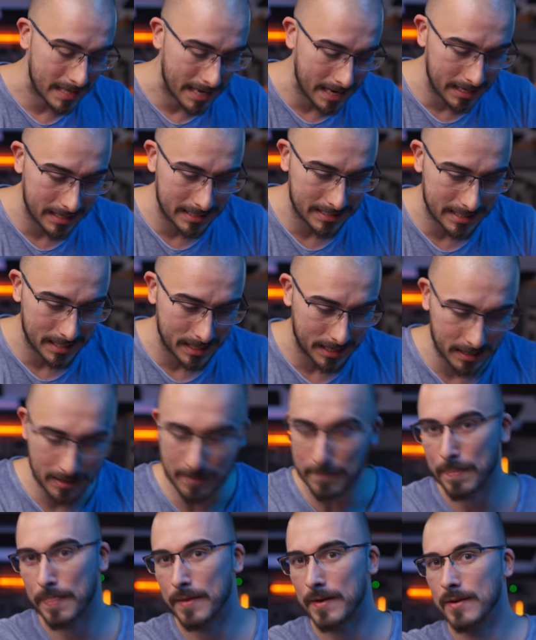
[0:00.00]
the editing,
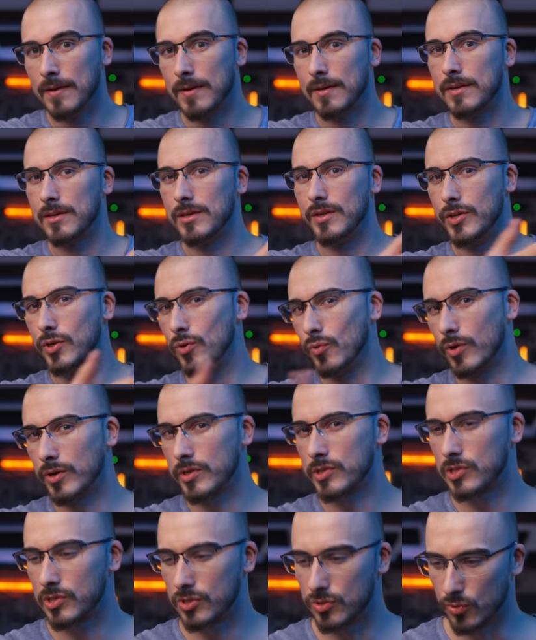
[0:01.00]
your
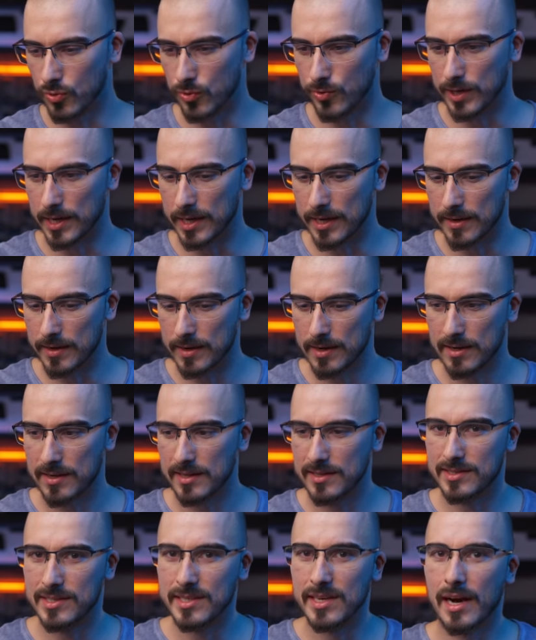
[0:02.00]
story
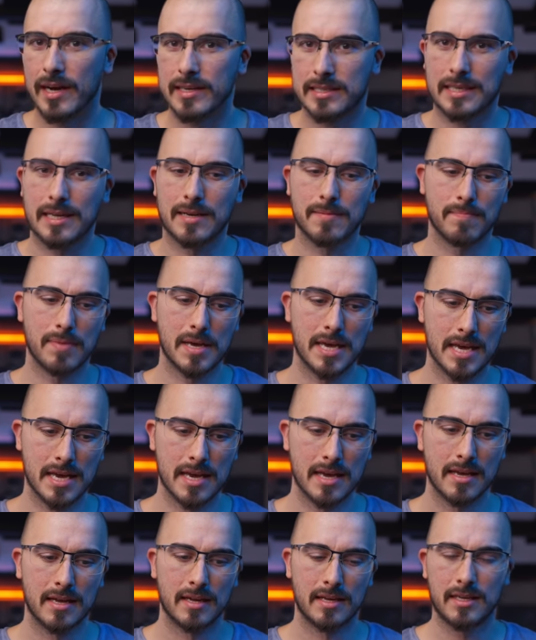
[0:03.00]
is not gonna
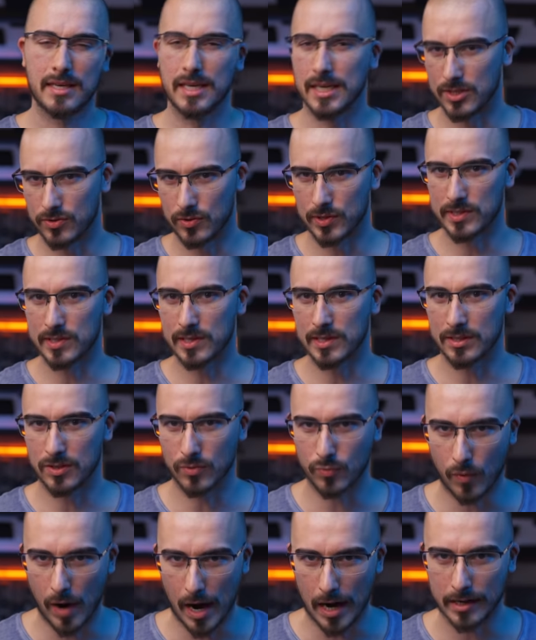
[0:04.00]
be interesting to
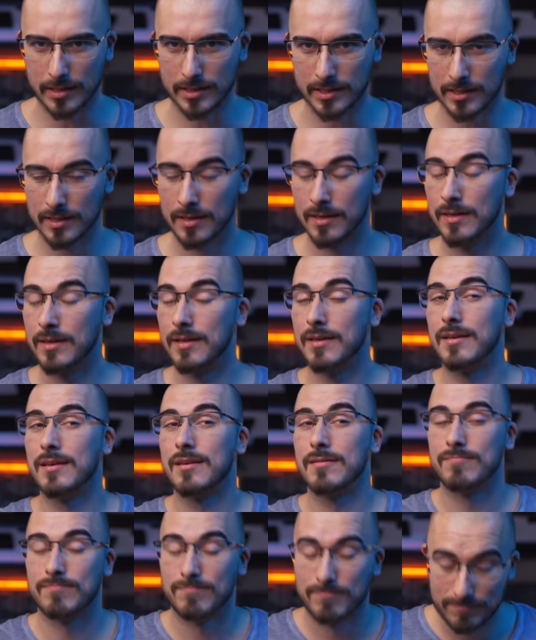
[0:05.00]
watch.
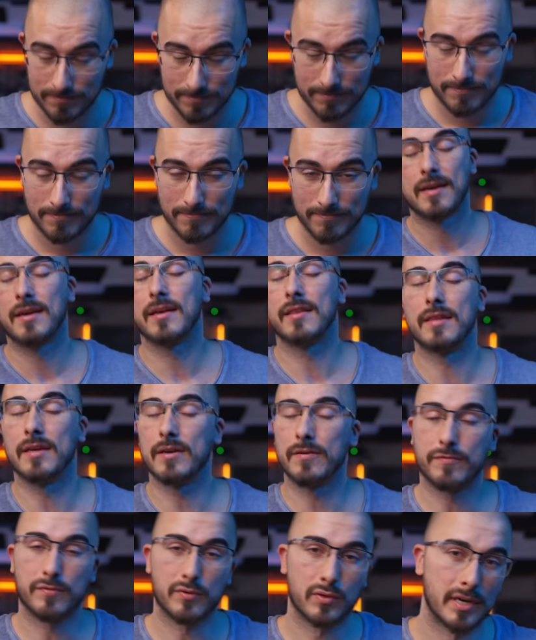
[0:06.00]
And
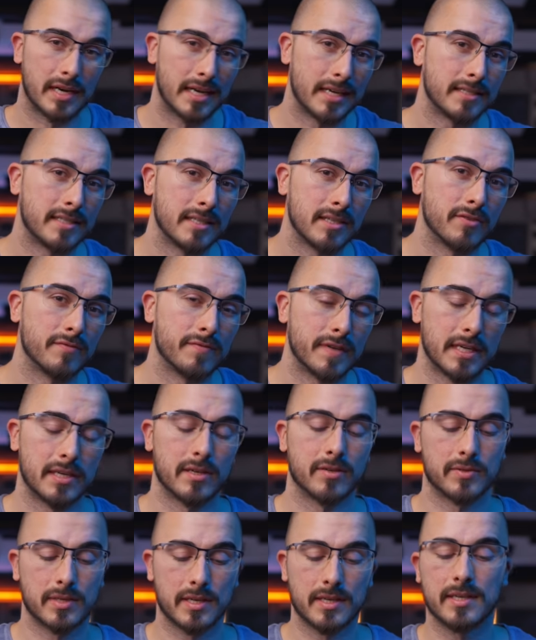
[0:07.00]
therefore, editing your
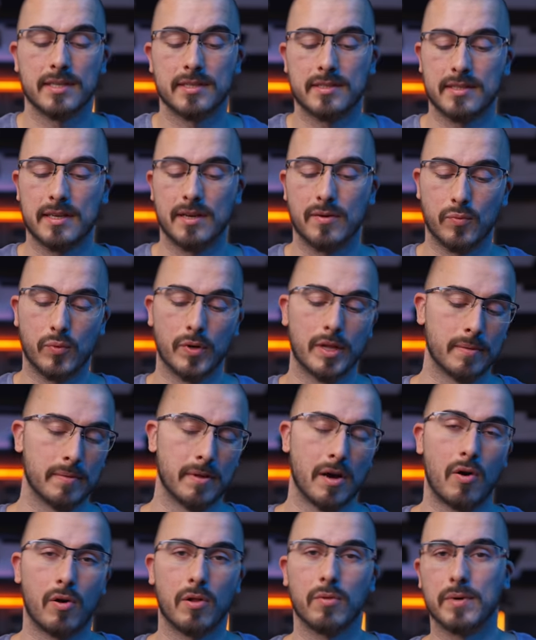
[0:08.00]
videos is and will
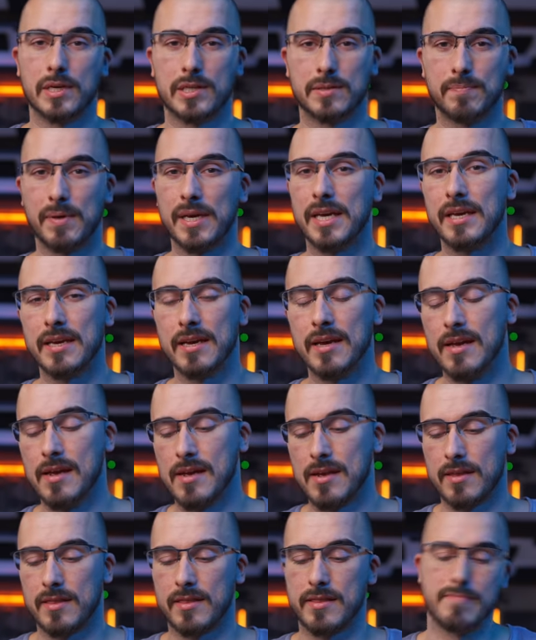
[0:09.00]
always be
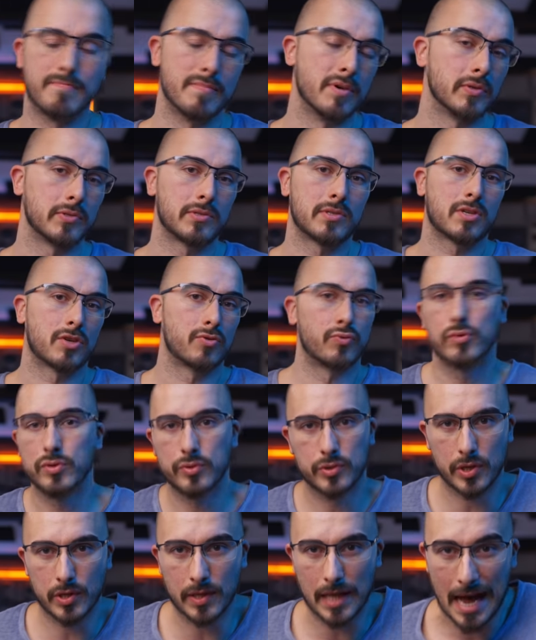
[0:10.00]
the most
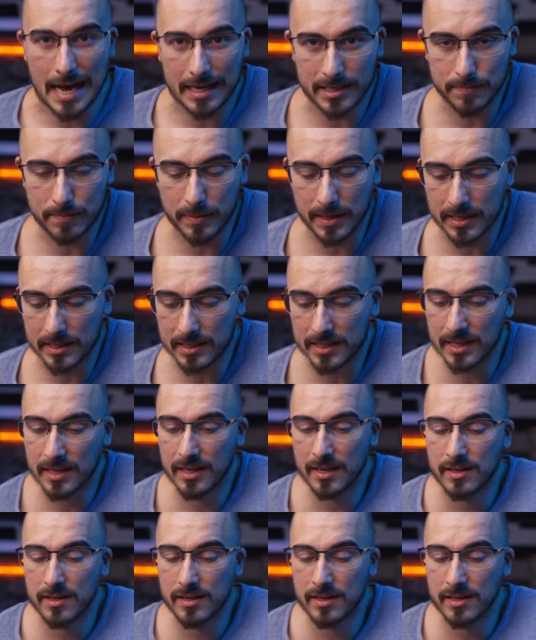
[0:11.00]
crucial aspect